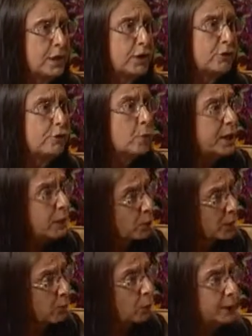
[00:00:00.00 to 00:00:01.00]
So
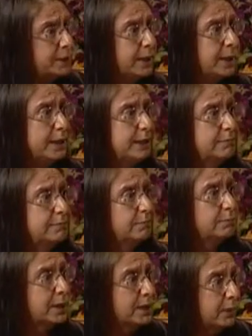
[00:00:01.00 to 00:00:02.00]
anyway, one day,
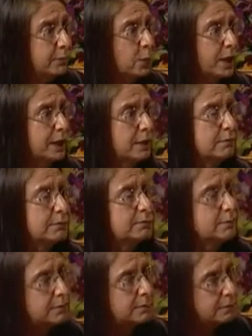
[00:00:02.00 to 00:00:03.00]
Monday morning,
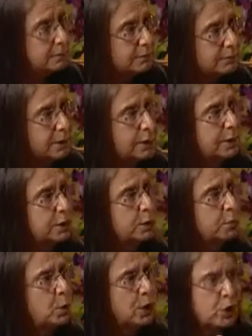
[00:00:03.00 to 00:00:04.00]
little
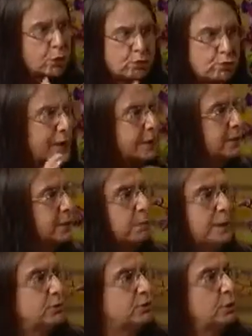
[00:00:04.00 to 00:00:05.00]
boy goes right to the
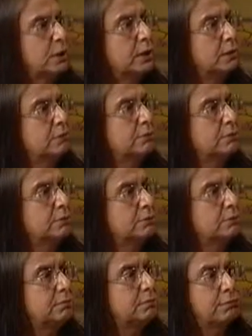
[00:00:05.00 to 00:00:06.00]
peace corner
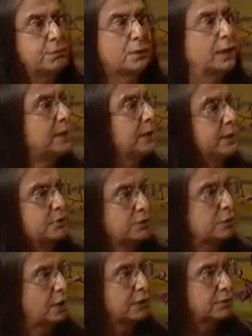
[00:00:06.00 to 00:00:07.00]
before anything
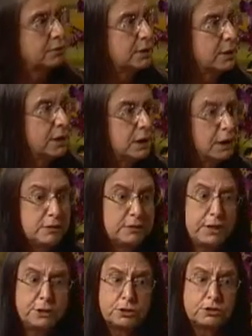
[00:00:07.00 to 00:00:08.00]
starts.
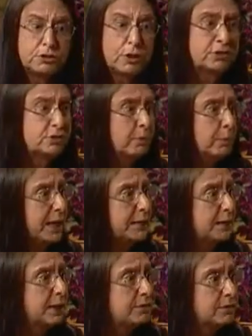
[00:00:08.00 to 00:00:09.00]
Teacher starts her math
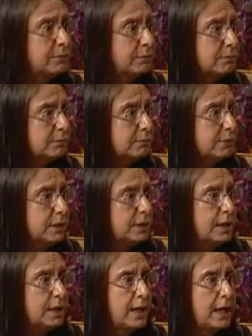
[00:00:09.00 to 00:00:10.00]
lesson,
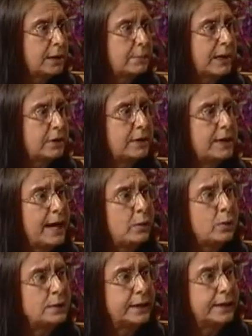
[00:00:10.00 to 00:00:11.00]
and about an
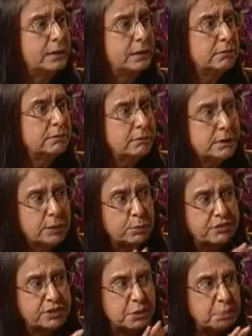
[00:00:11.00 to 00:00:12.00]
hour later, he
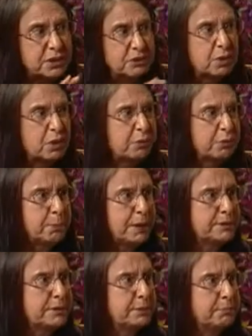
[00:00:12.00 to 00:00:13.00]
was in the peace corner for
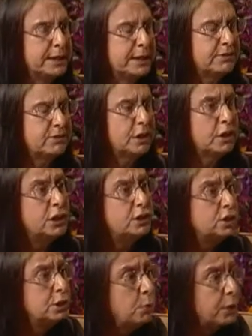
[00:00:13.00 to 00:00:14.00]
about 10 minutes.
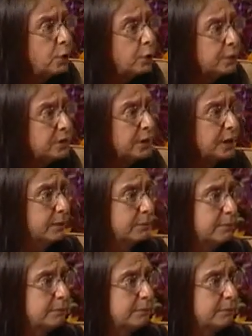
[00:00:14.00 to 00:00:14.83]
She went over to him,